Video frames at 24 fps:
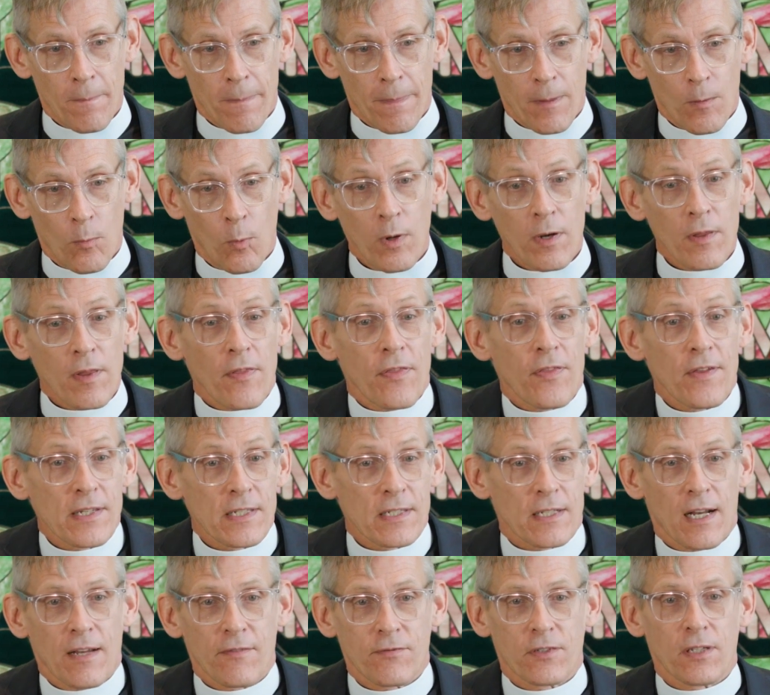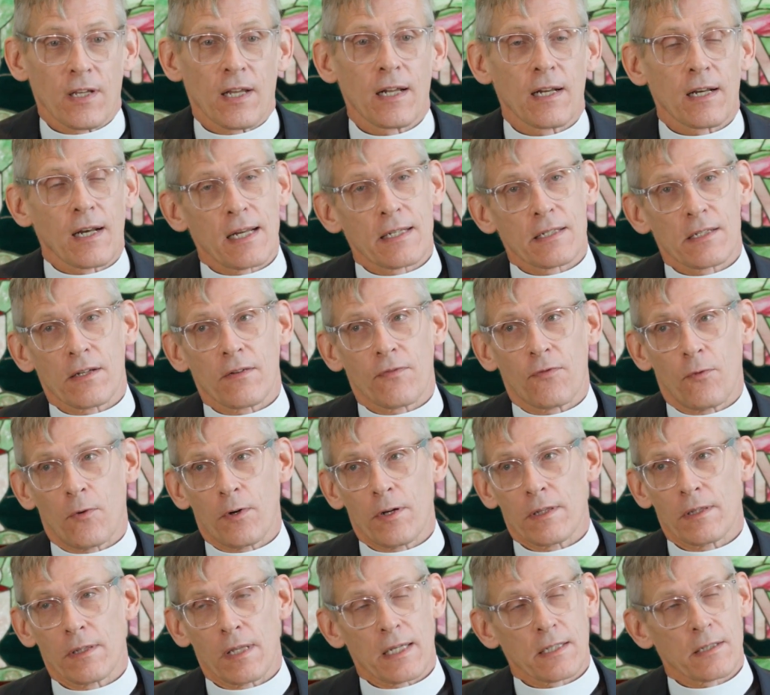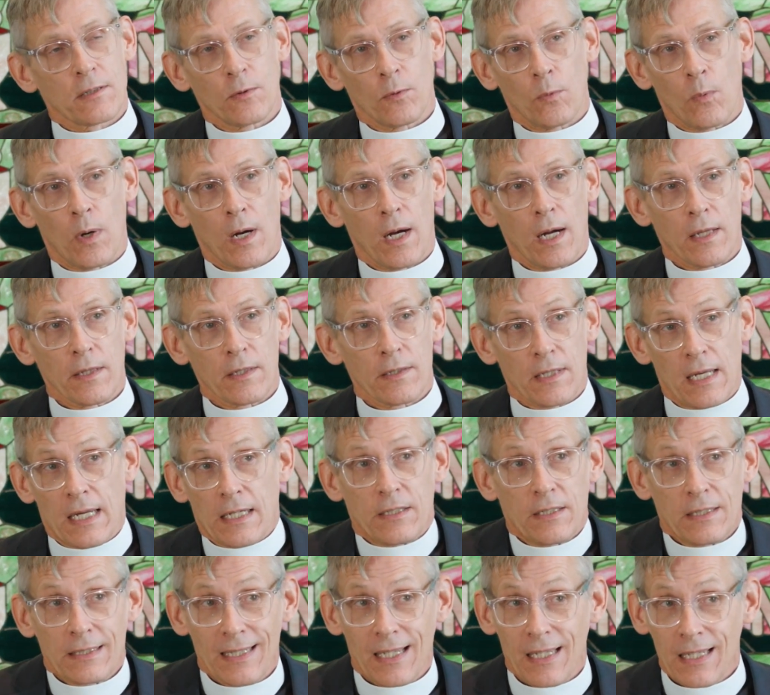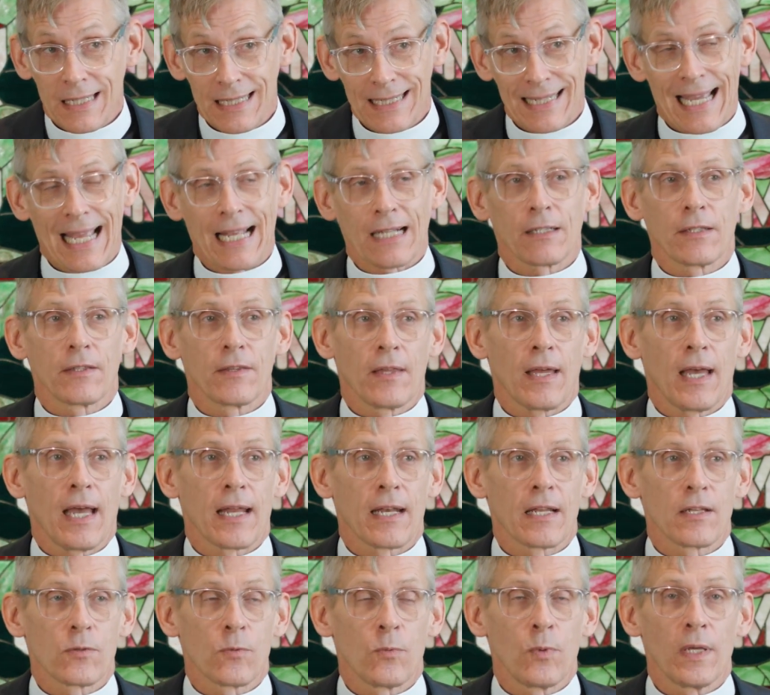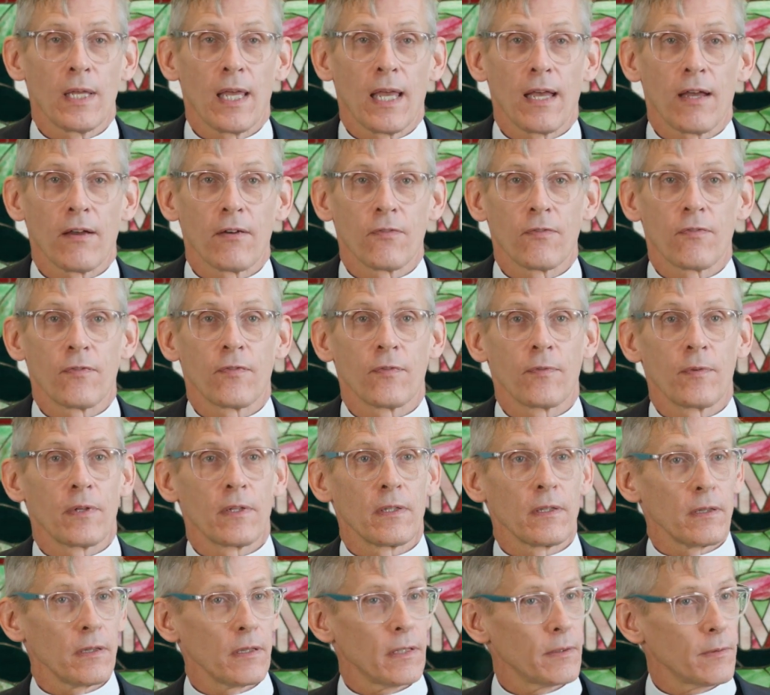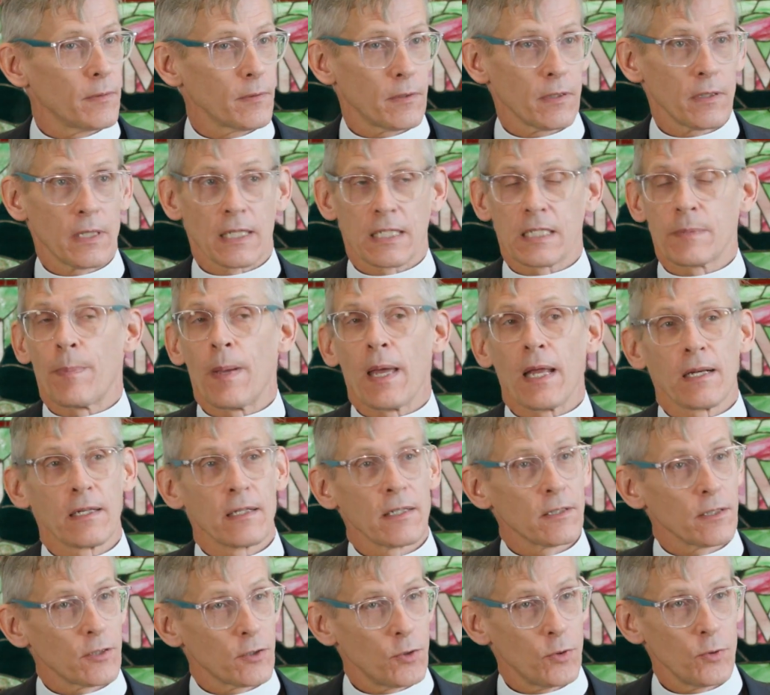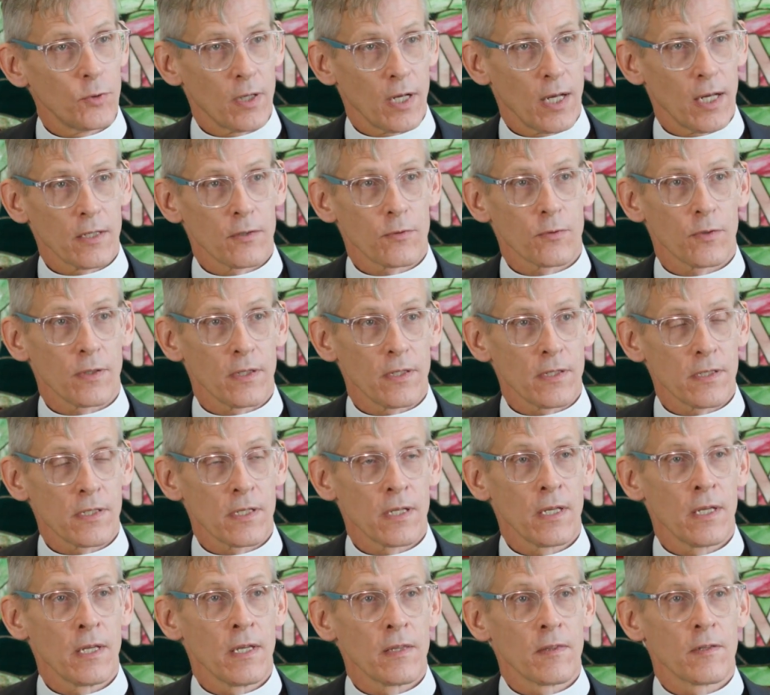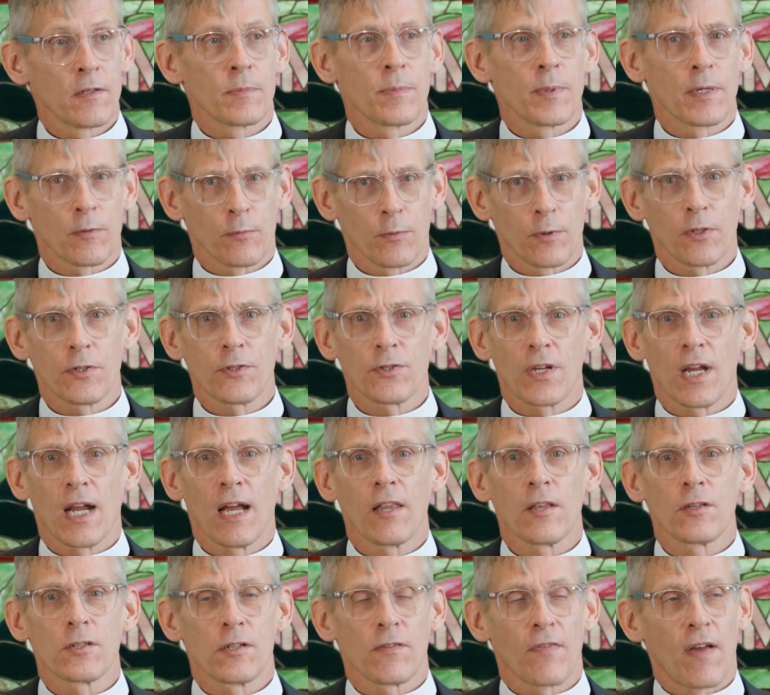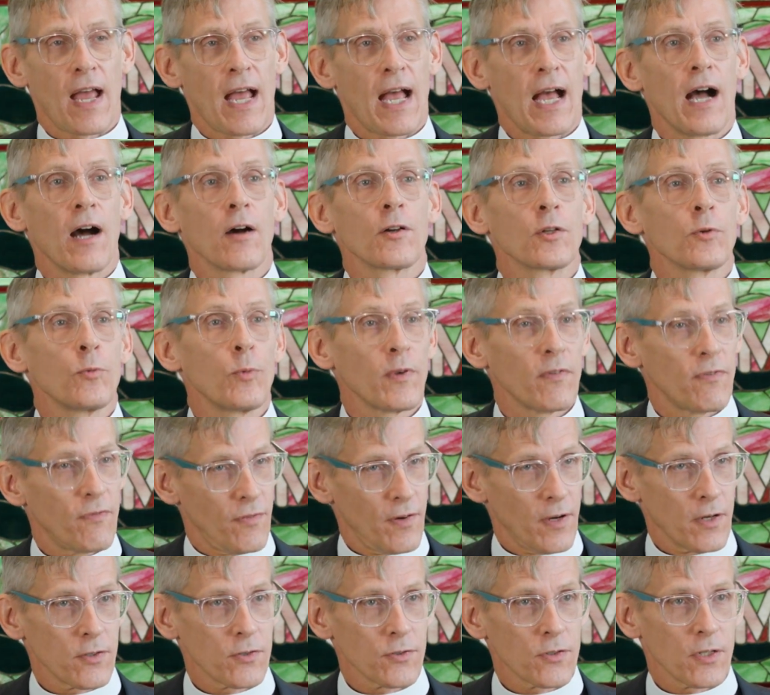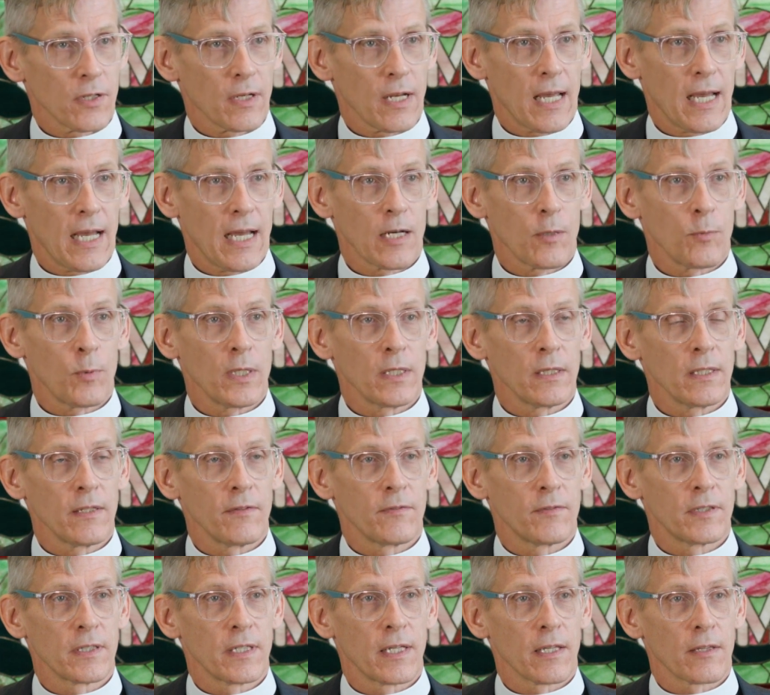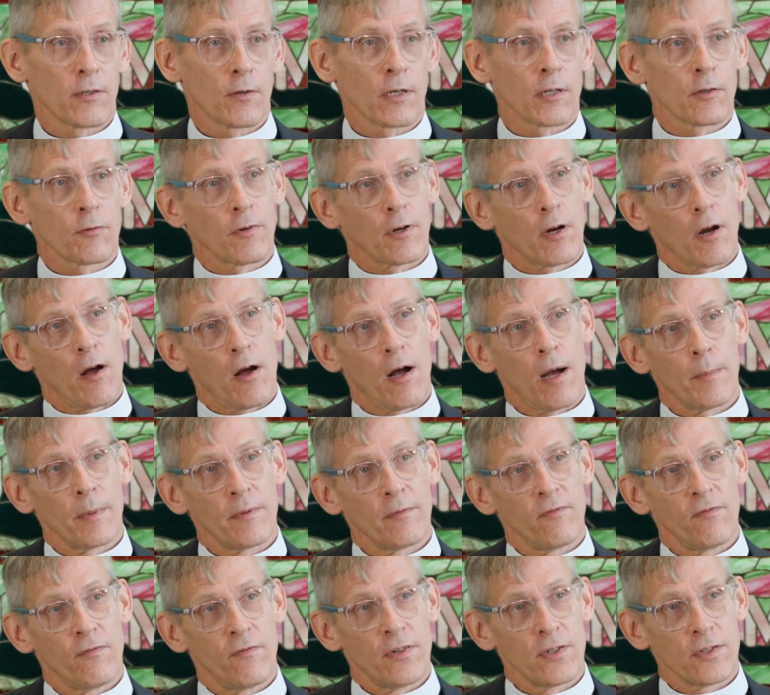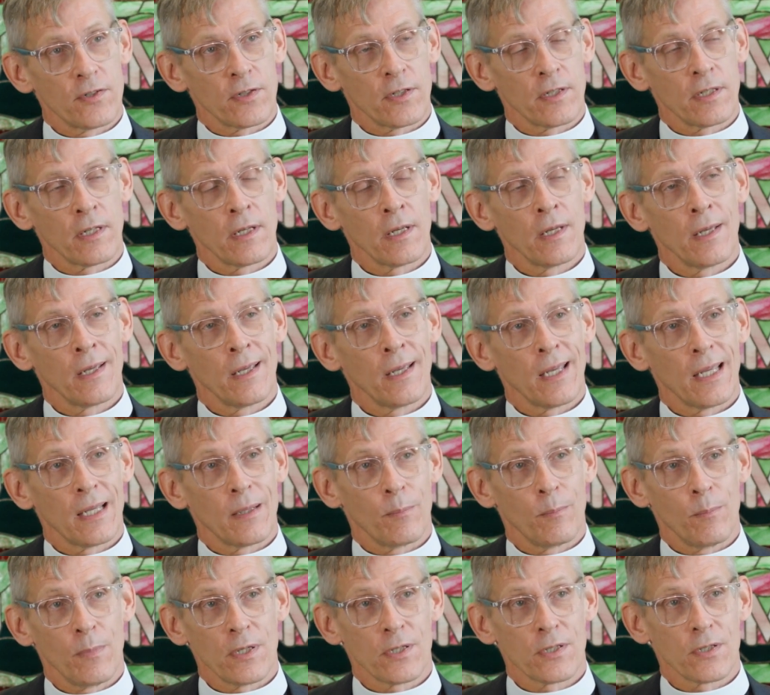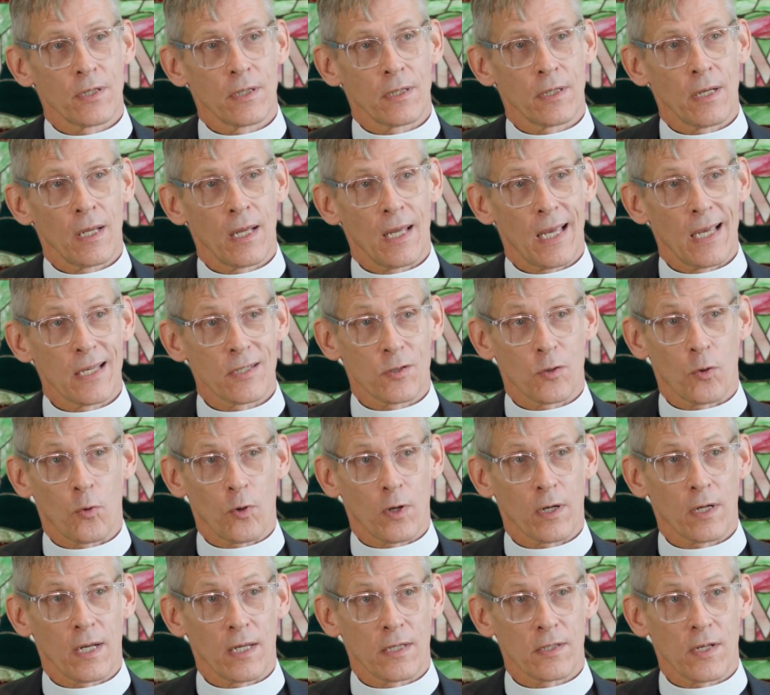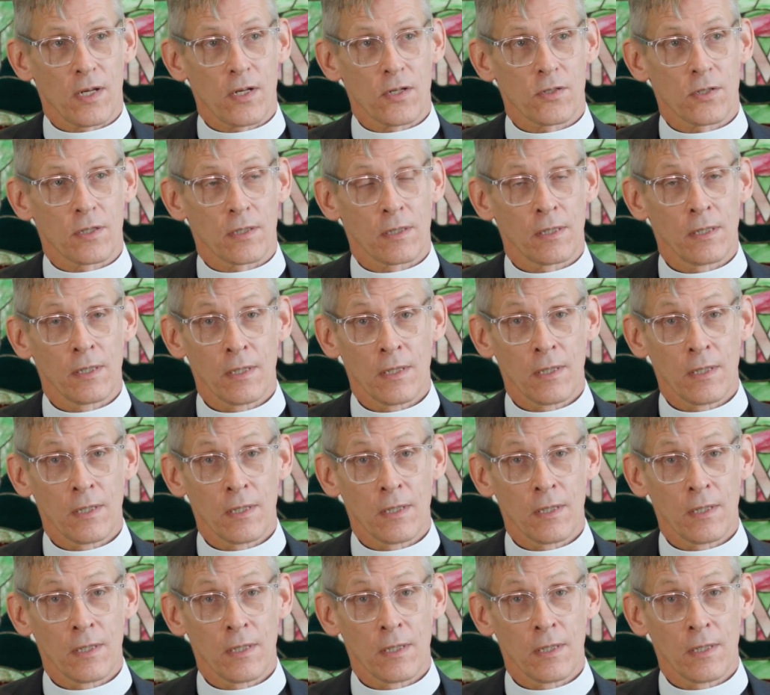one of the things that I've done at Isaiah 40 in the last little while is actually done exactly that. As we have expanded into 2 countries, there's been a real challenge of how do we function, how do we live together under a common vision and mission as an organization.